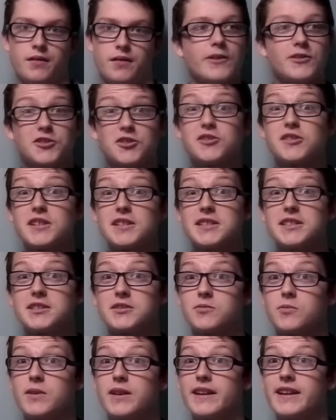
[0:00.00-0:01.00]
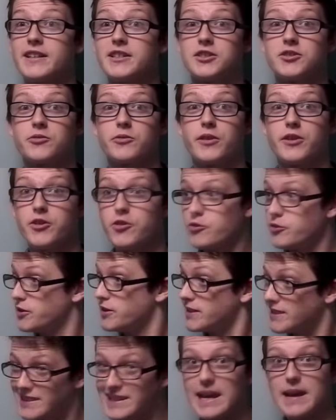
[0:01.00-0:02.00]
So this is when history
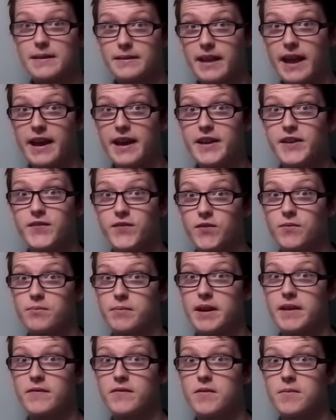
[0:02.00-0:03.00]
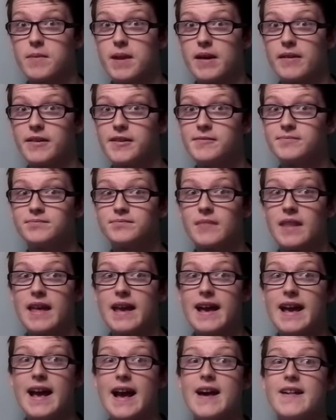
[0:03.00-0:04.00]
uses that cage from Bigfoot Bounty,
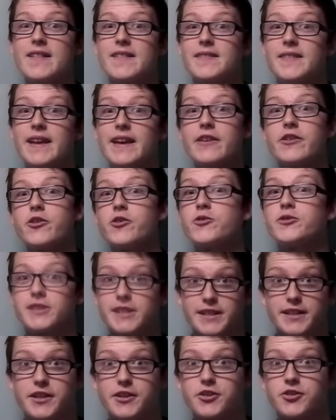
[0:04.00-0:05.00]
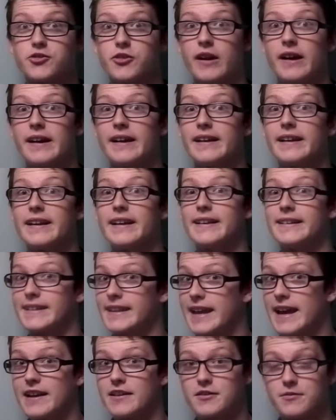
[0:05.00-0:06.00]
and they use it to try
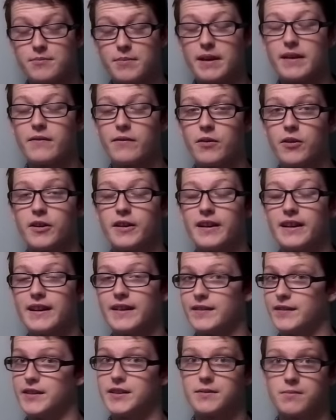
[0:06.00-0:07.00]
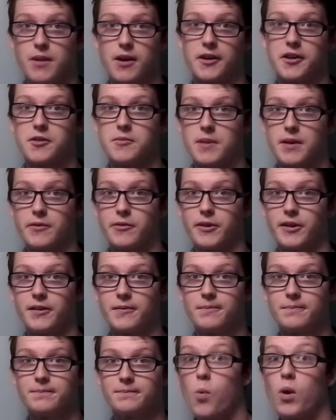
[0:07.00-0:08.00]
and catch Bigfoot in this mockumentary.
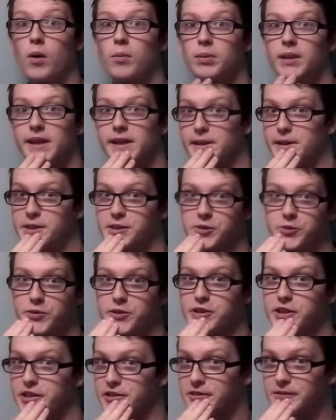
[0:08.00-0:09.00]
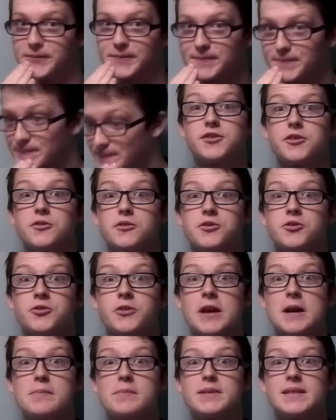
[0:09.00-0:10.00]
Well played, History Channel. So the
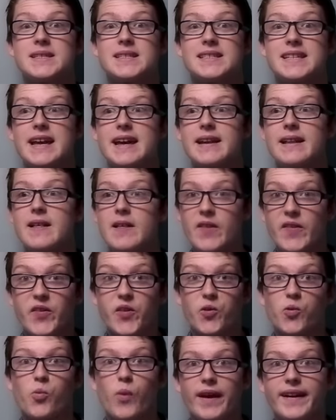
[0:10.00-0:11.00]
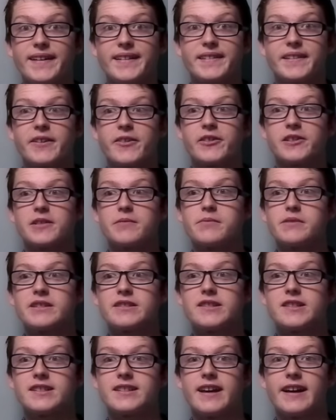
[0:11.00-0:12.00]
trap is set, they're waiting there in the
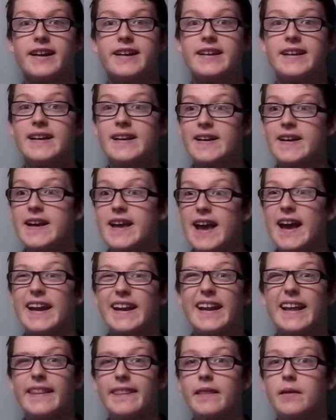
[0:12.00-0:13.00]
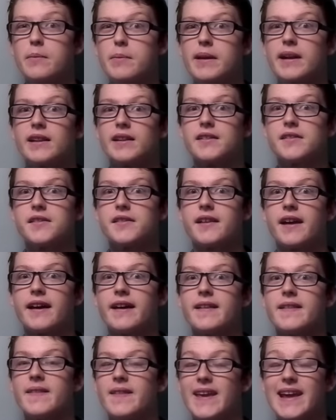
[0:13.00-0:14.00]
middle of the night, and in the middle of the
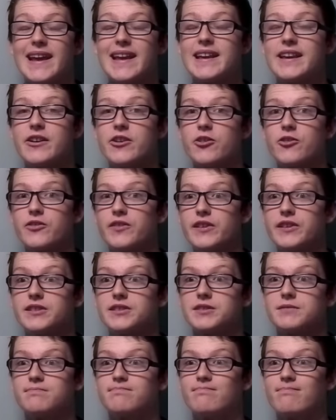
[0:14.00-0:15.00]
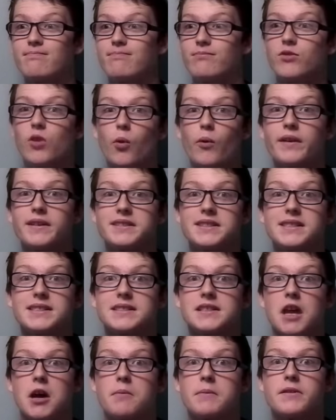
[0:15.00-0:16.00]
night they hear these
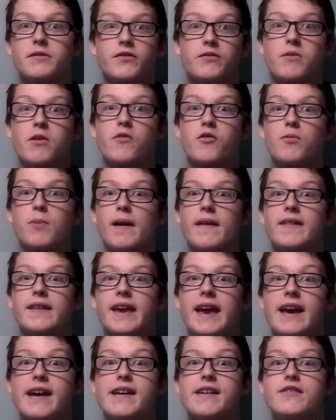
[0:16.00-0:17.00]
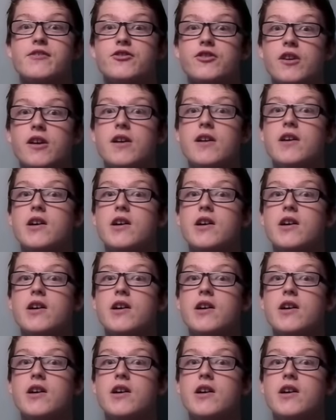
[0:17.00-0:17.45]
noises coming from over by the cage.